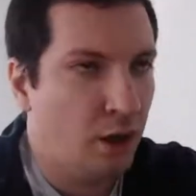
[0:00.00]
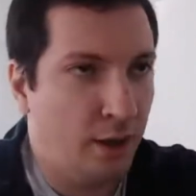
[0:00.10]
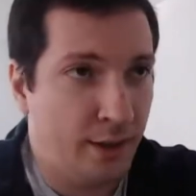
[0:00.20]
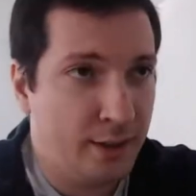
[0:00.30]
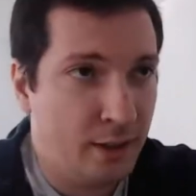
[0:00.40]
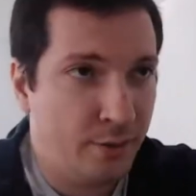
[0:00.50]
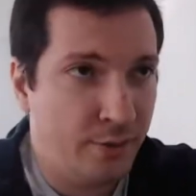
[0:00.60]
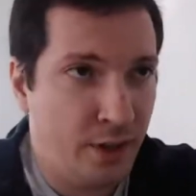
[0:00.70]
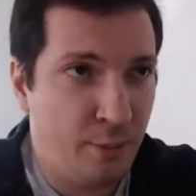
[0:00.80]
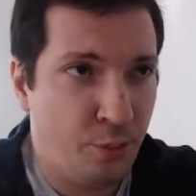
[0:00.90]
Another
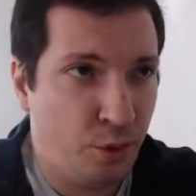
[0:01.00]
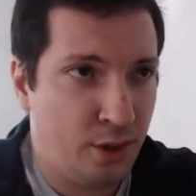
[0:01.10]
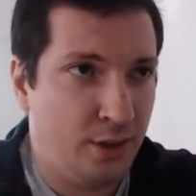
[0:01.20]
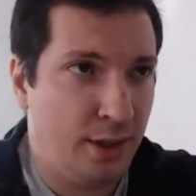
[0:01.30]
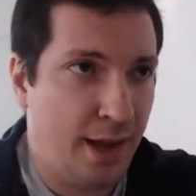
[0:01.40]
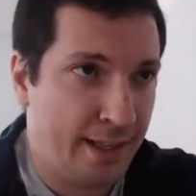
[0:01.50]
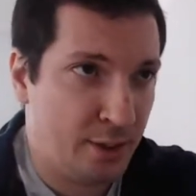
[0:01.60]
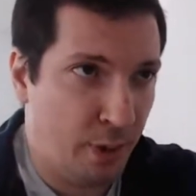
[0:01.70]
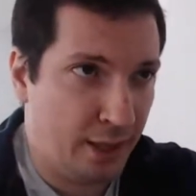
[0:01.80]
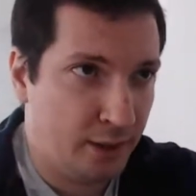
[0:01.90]
very important
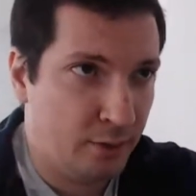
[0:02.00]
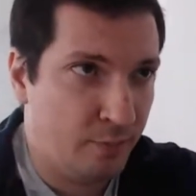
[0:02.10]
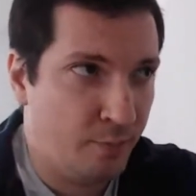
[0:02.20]
aspect